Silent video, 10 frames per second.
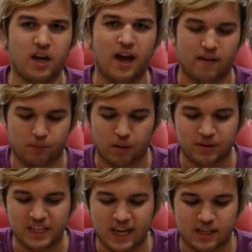have
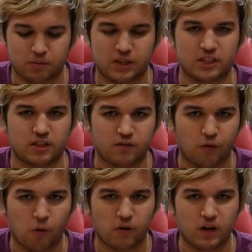probably guessed what this is
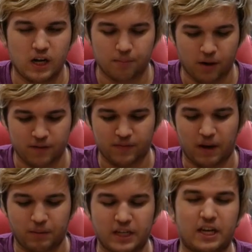for, but
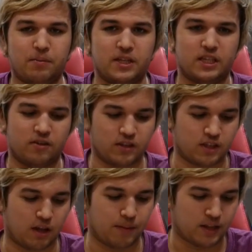I'm going to keep it a secret
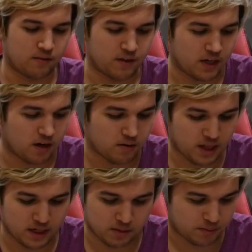till I make the video
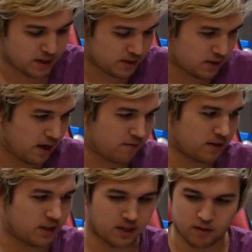that explains
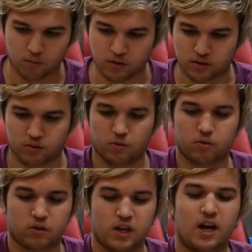everything. Where's our
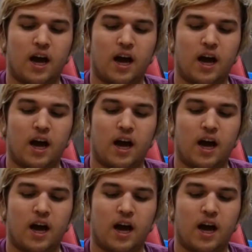cooler?